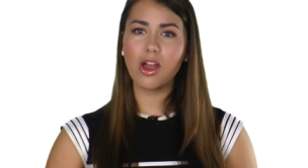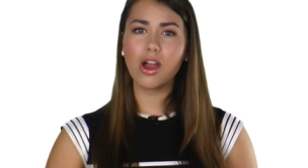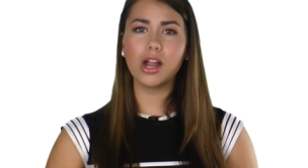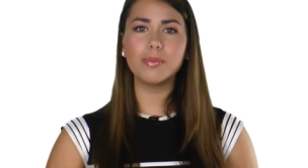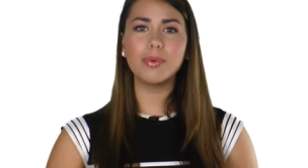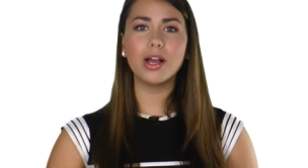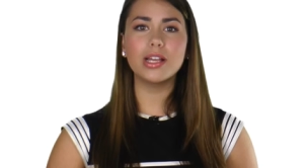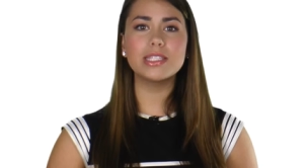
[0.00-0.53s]
are
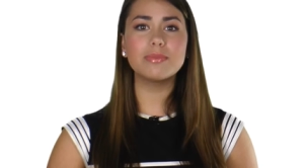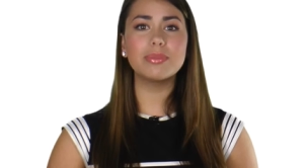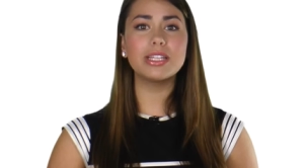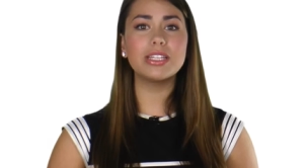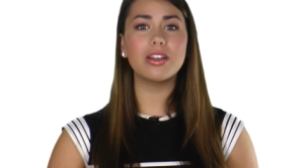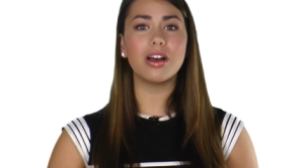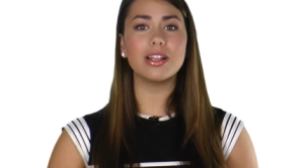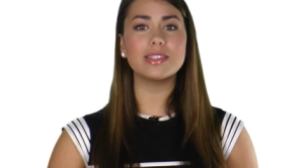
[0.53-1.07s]
possibly
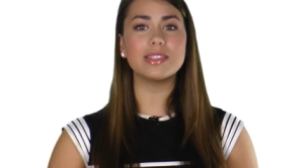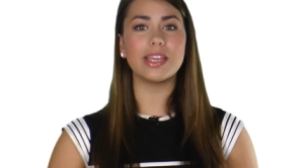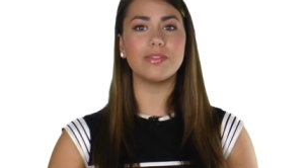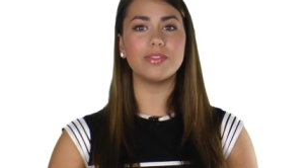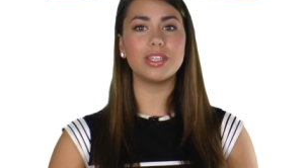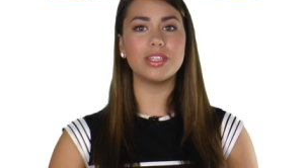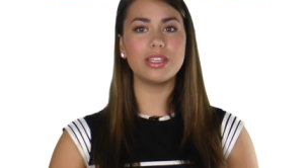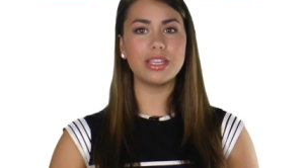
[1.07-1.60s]
not safe
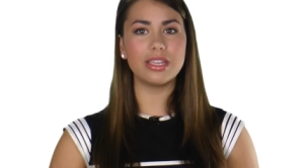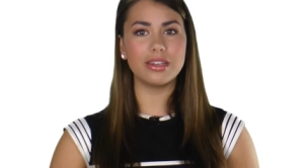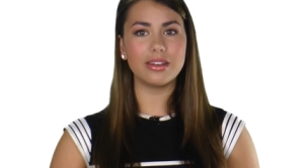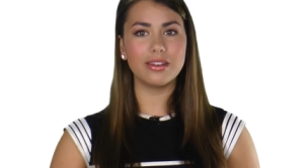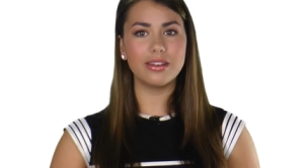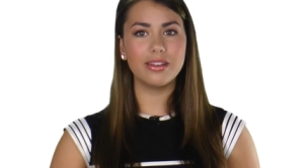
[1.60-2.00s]
to eat.